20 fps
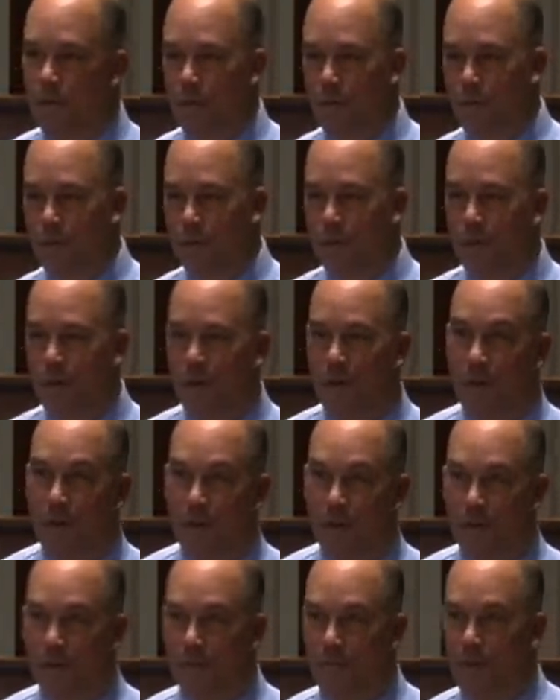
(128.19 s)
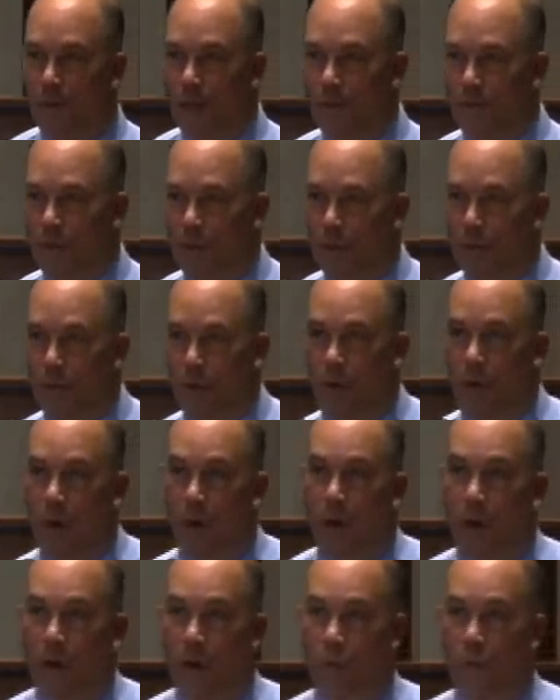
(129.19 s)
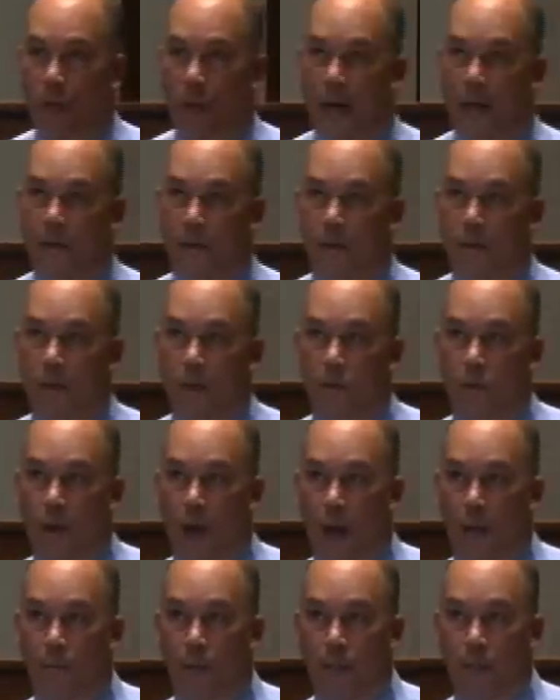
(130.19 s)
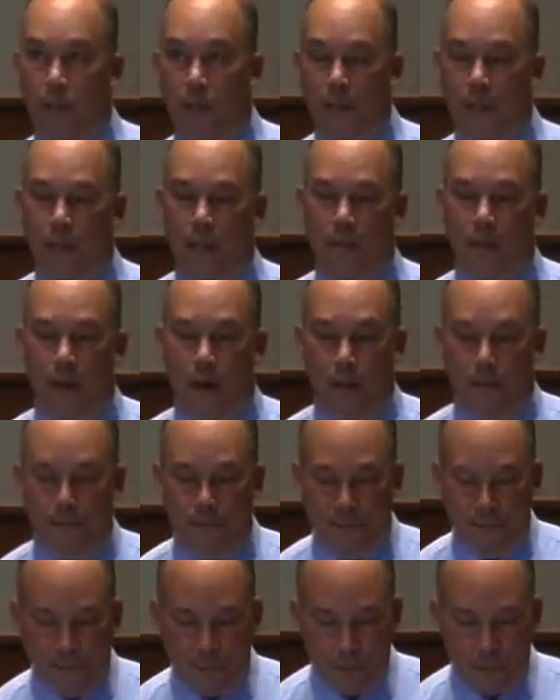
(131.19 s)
You're the first to know this. This is pretty interesting. So we asked ourselves, well, how much of this is there?